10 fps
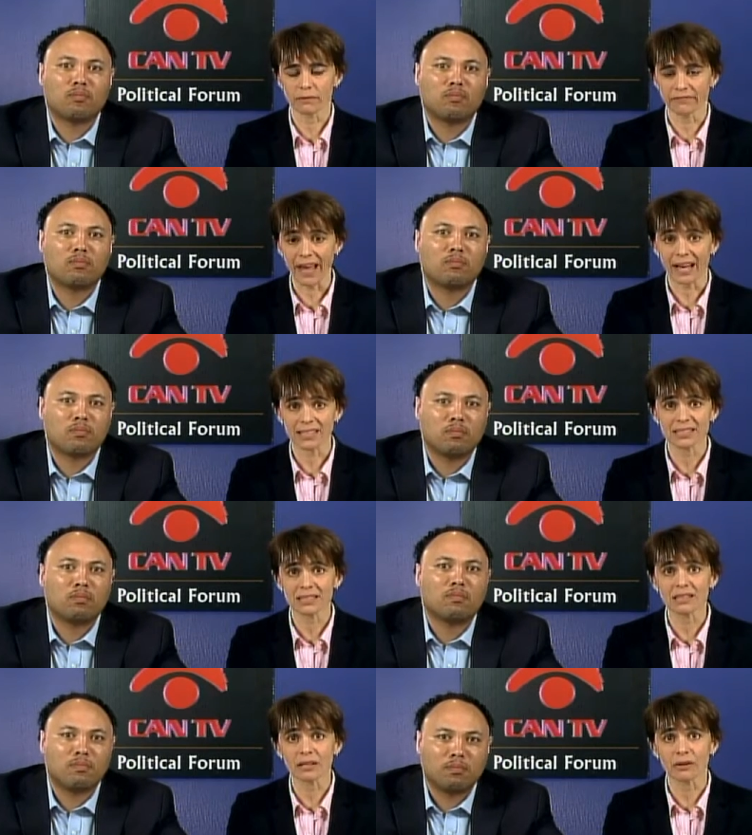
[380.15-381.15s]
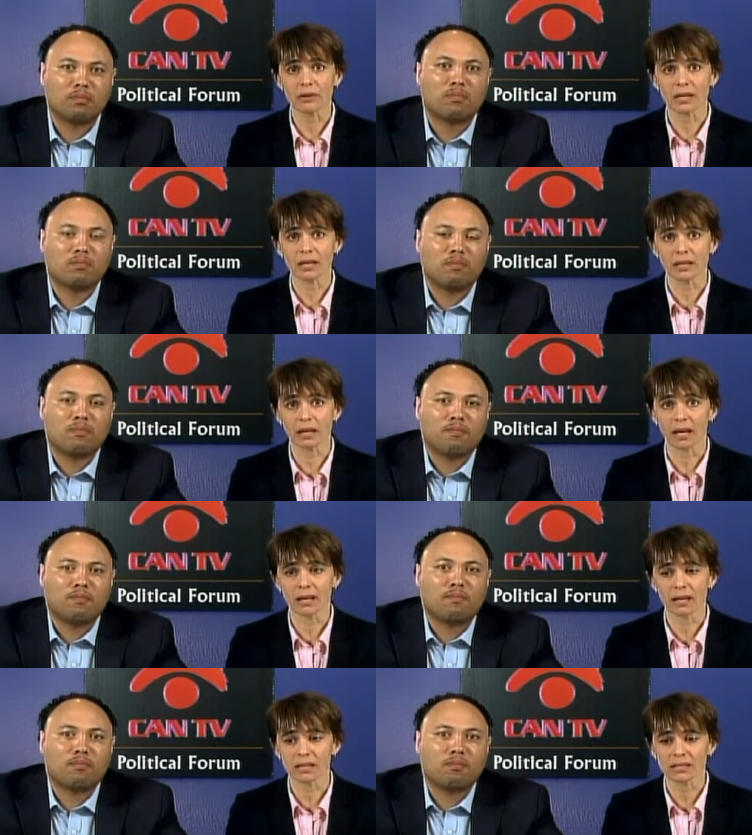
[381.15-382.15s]
Speaker 1: facts, you know, and
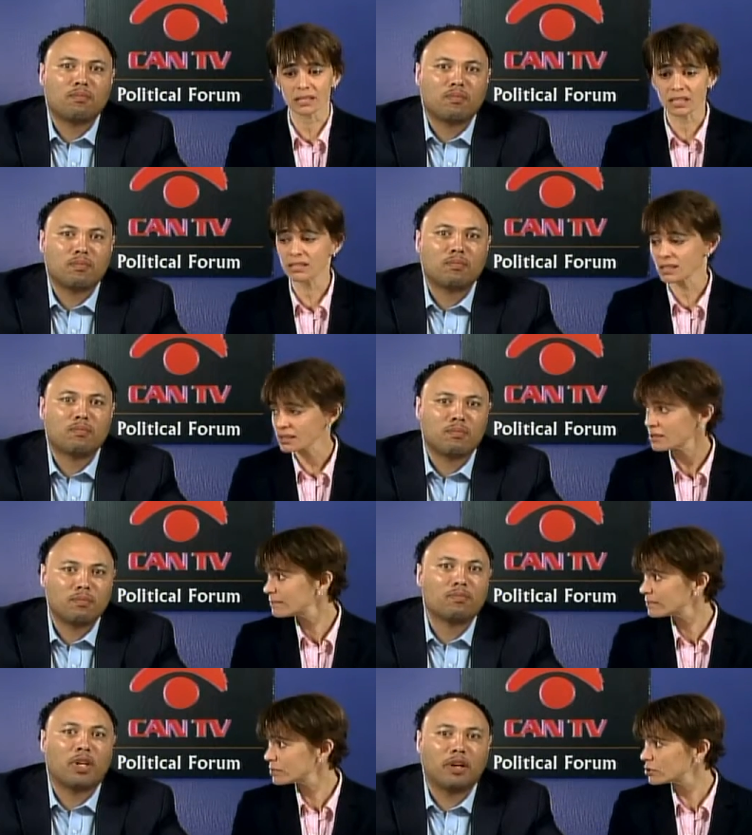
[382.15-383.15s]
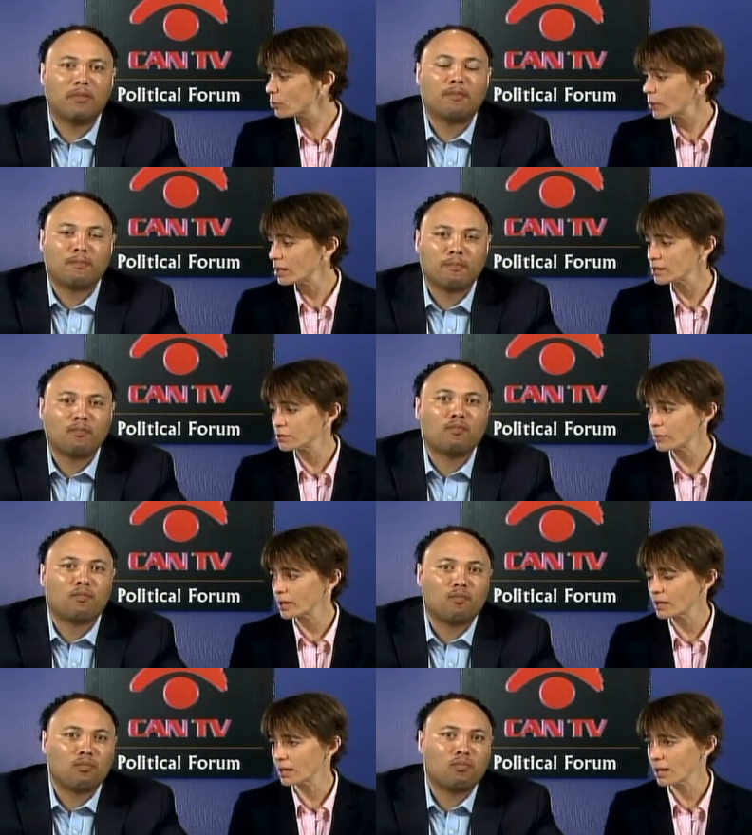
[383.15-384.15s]
and uh, statistics. Yeah. So we so we
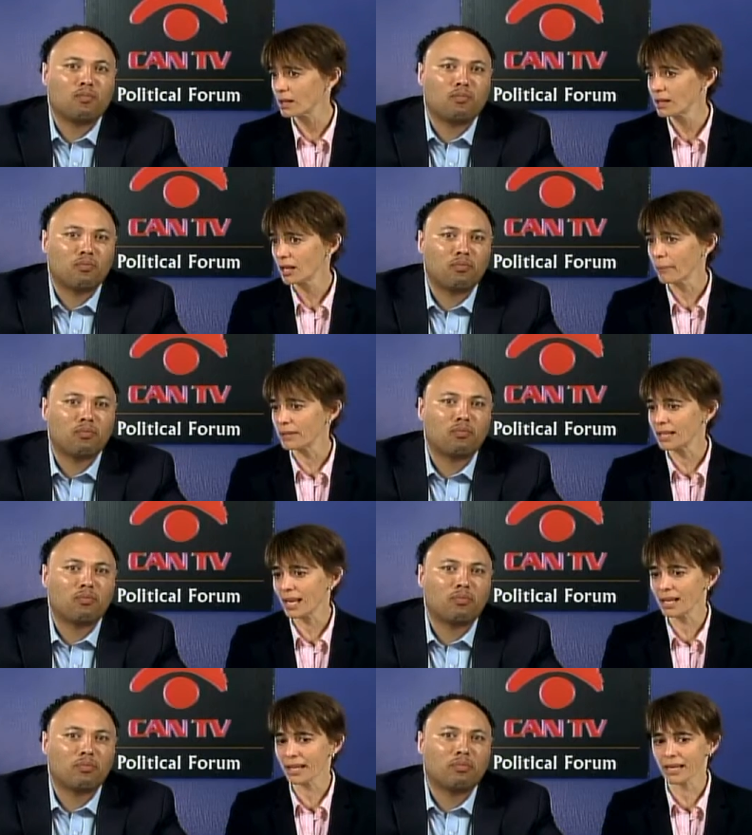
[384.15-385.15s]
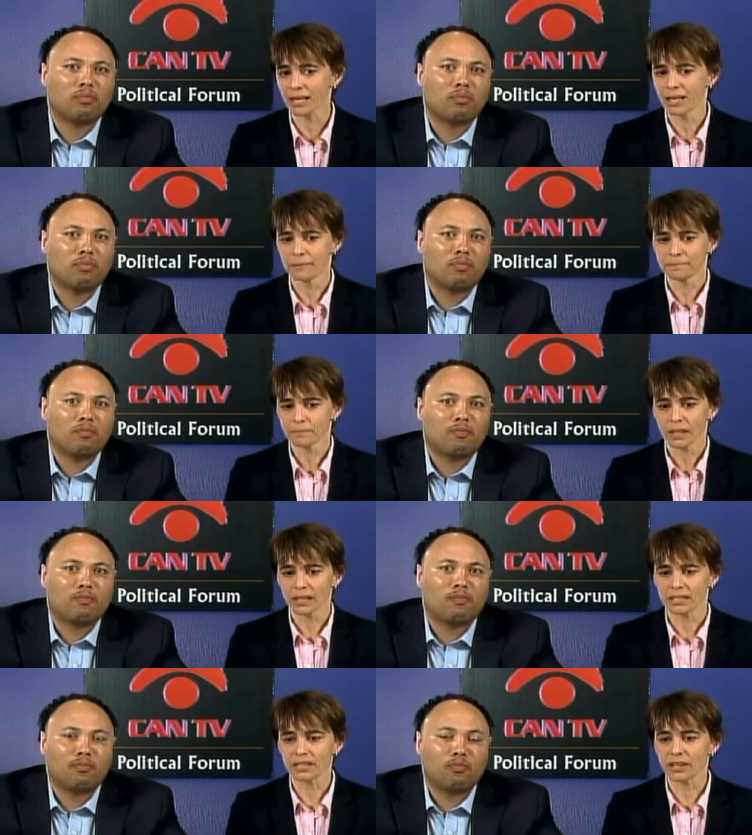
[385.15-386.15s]
could. Uh, I mean, you can't like
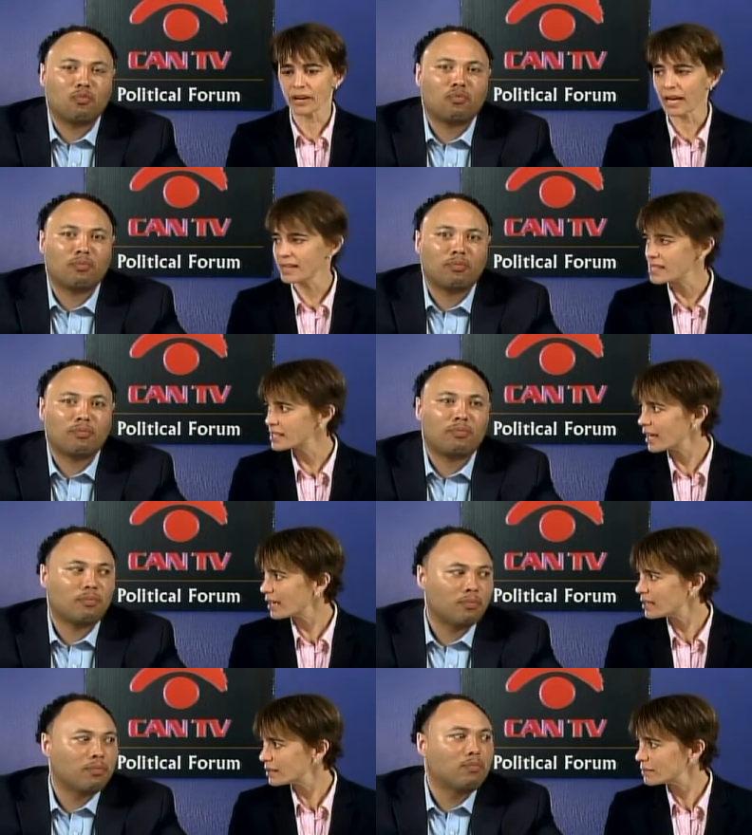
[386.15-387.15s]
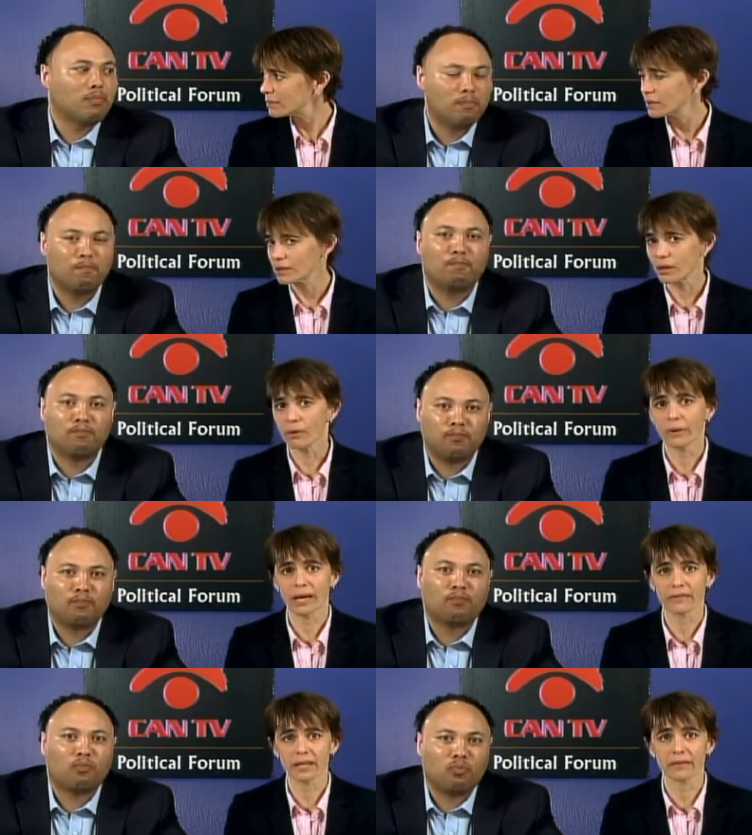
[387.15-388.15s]
stick your head in the sand. Hmm. You know, we
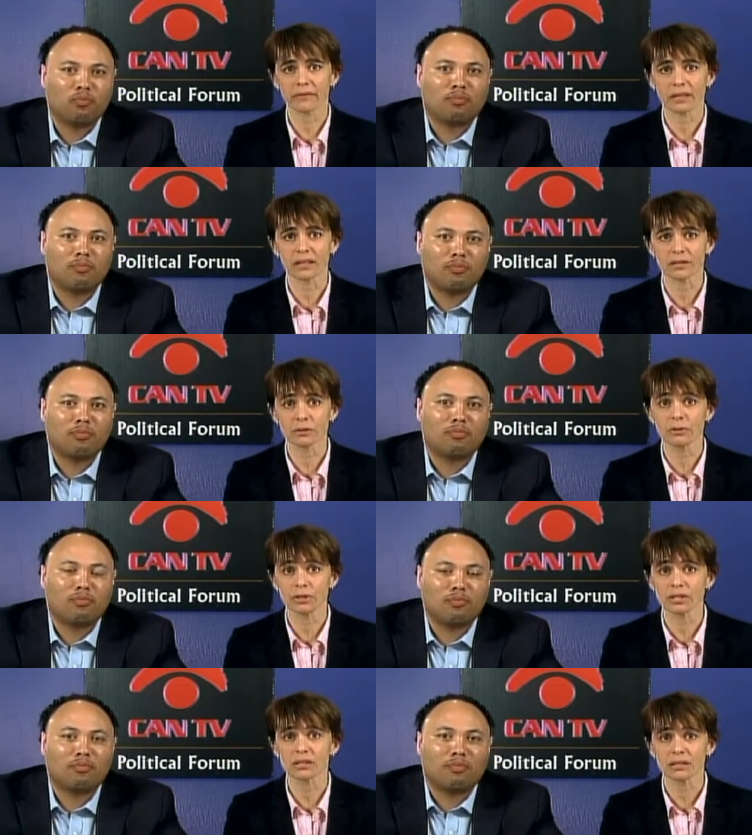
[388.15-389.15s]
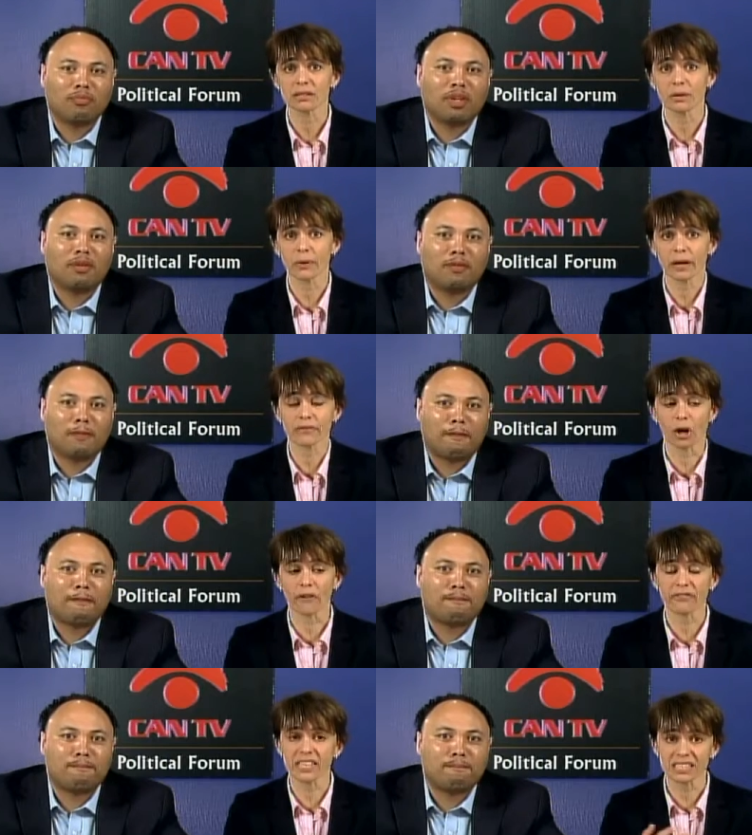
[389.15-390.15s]
have to have uh, solutions, and we have to
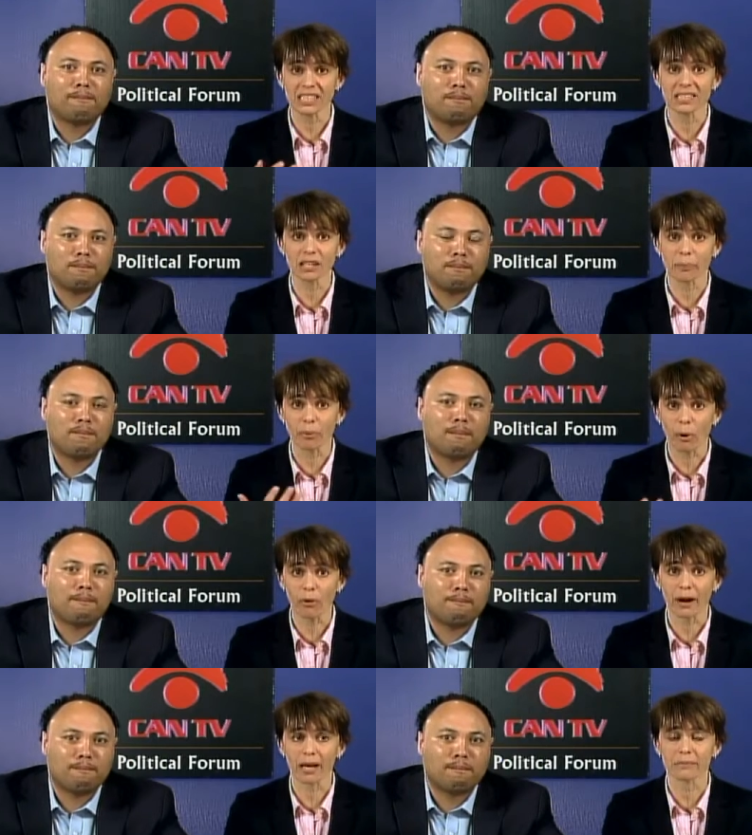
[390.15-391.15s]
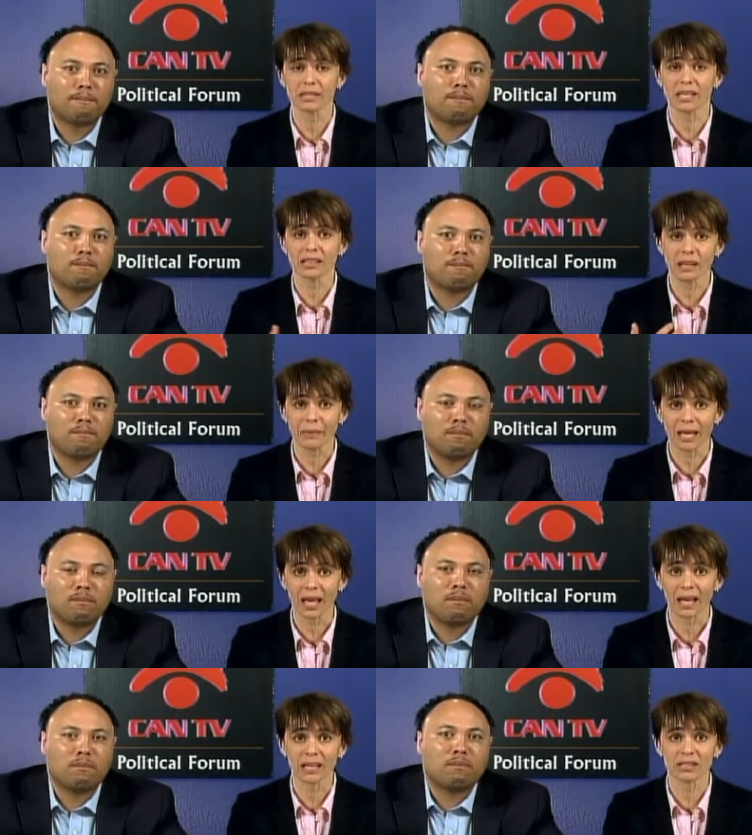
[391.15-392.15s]
offer these kids like programs and get them
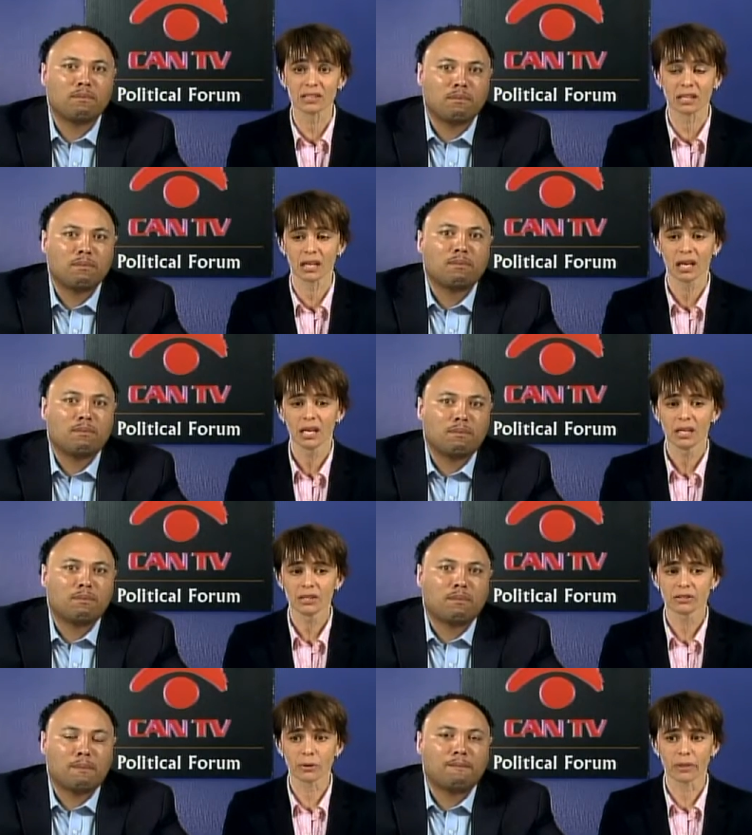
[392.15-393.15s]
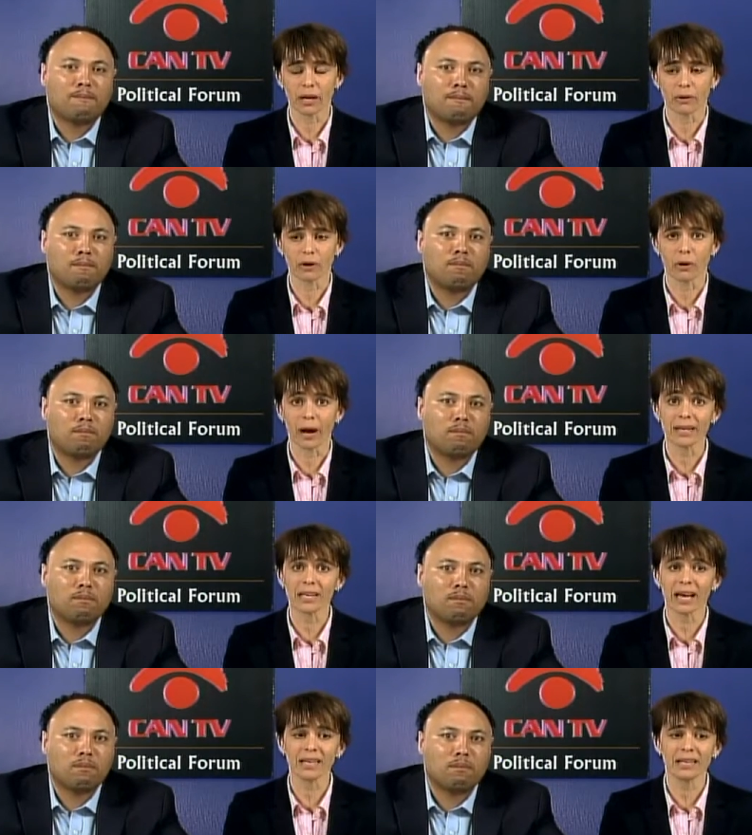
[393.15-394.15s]
engaged, and so they don't go. I
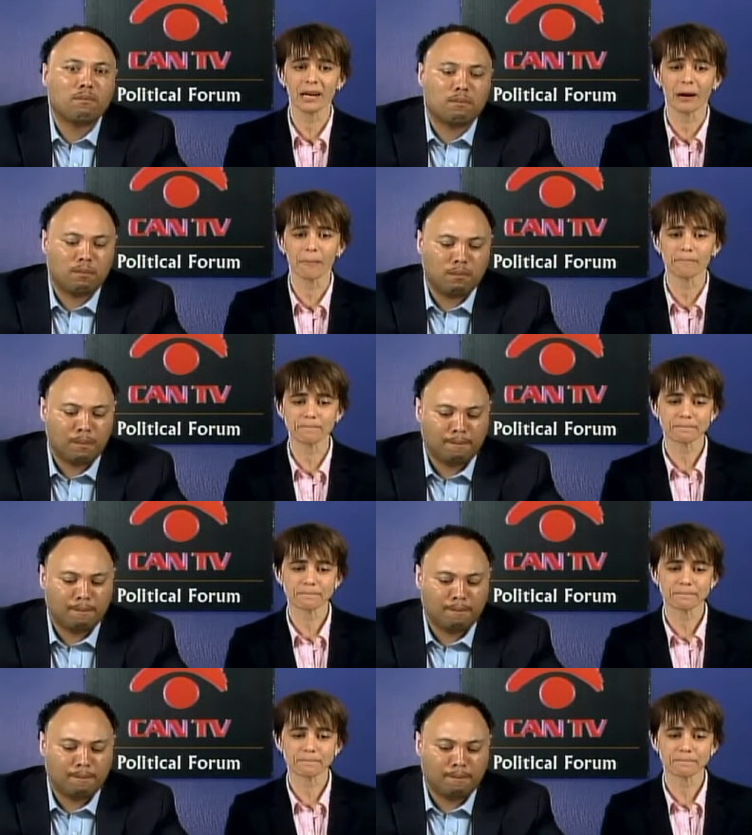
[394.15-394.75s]
I did um,